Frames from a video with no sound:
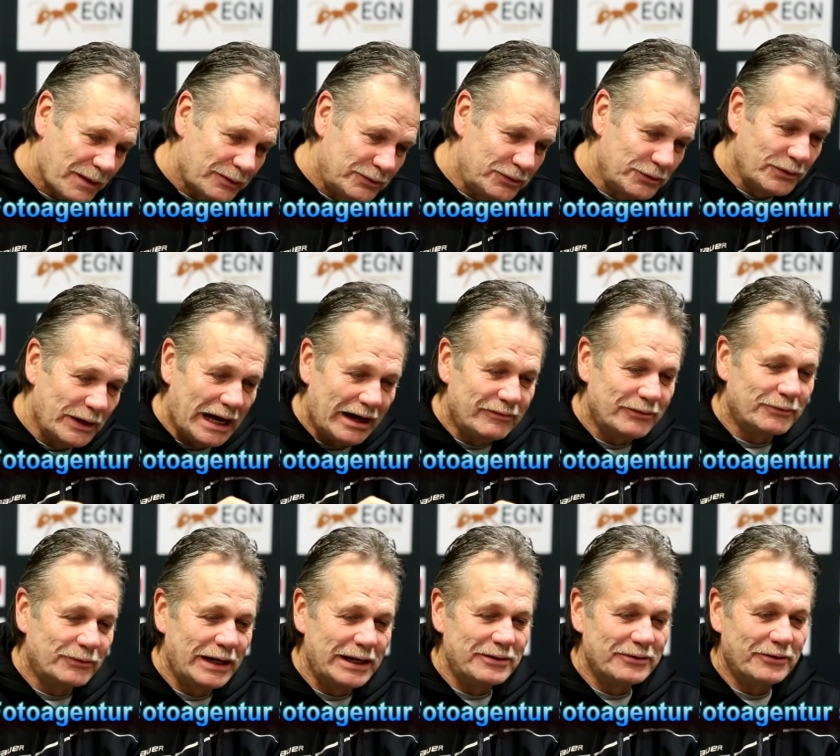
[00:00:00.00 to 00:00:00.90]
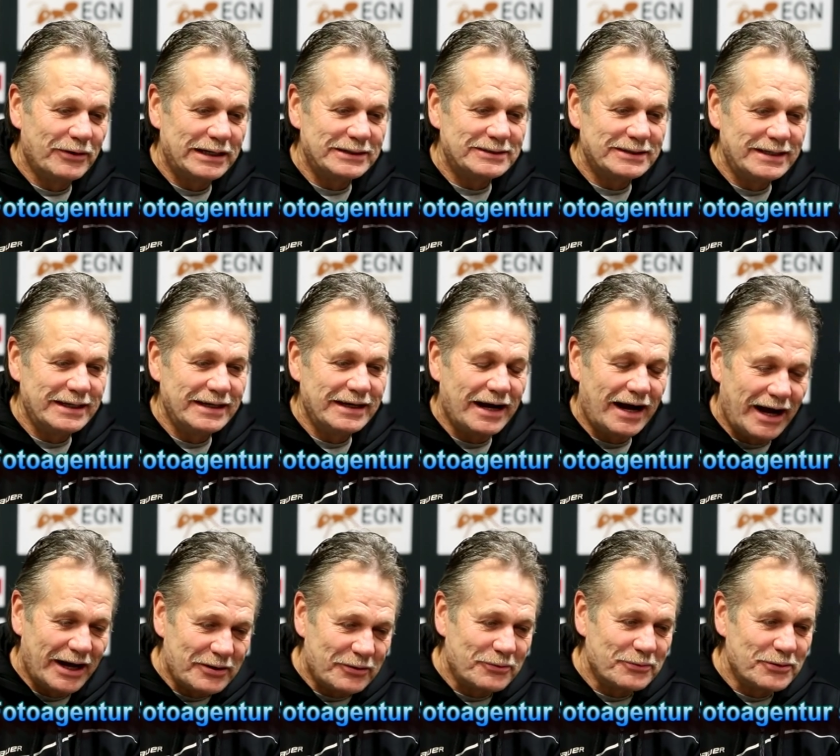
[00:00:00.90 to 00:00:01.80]
do we have a Wayne Gretzky?
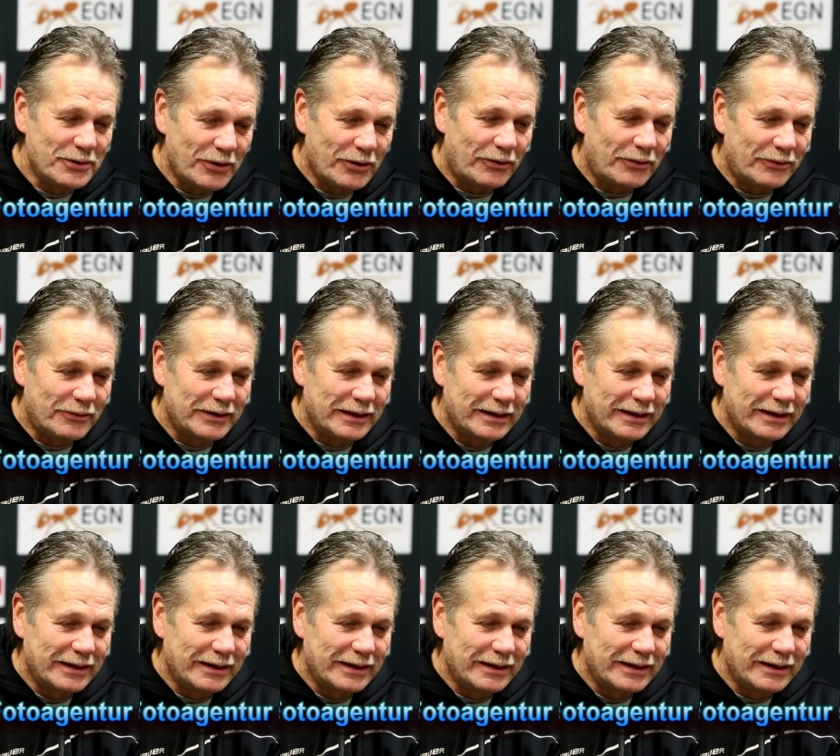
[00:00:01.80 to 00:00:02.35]
I don't know.